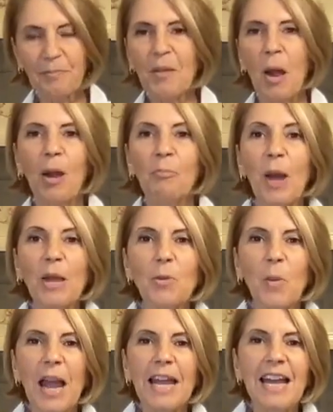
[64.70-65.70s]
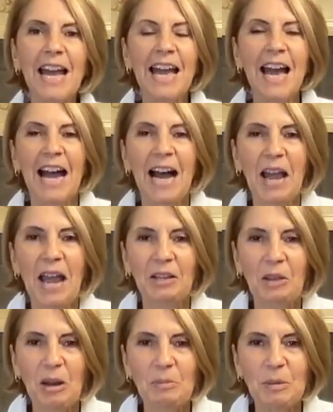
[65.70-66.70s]
By the way, I had
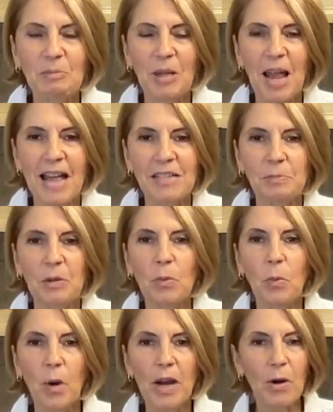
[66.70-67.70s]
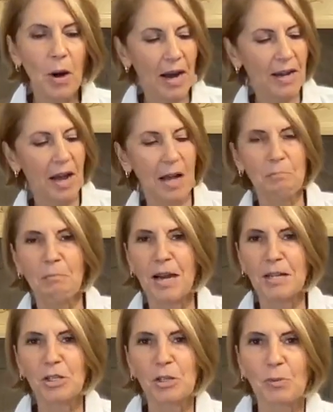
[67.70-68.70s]
a lot of people ask me where I got
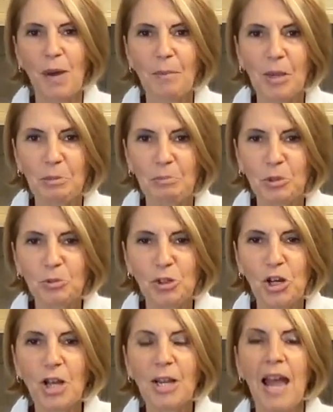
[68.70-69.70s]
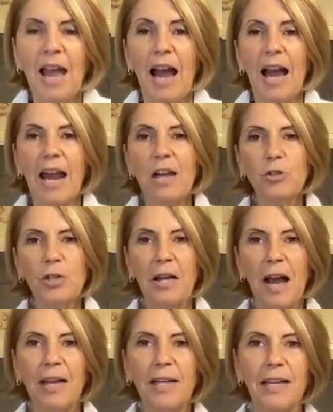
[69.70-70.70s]
my ceramic milk jug. I actually
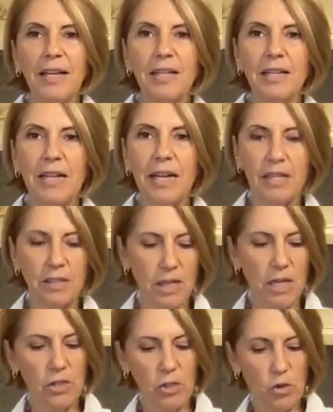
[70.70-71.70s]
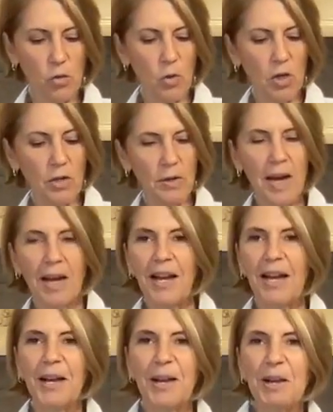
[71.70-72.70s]
got it in an antique store
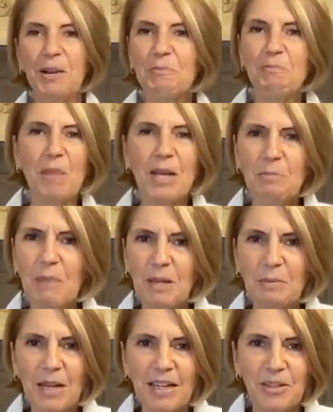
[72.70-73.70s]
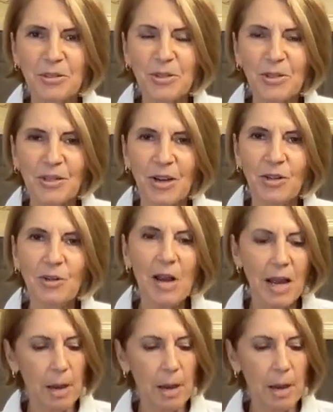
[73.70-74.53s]
many years ago,